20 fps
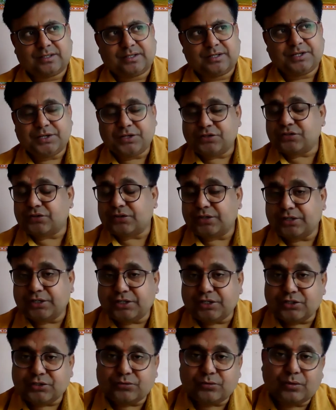Each
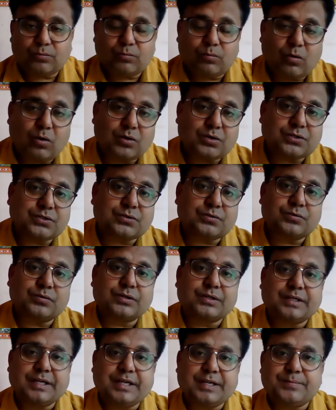individual wants
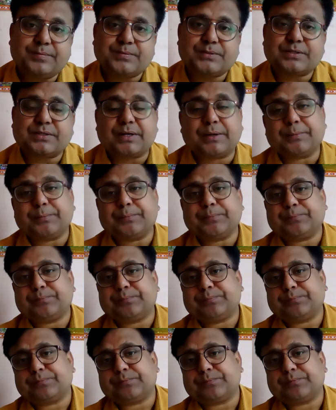to keep some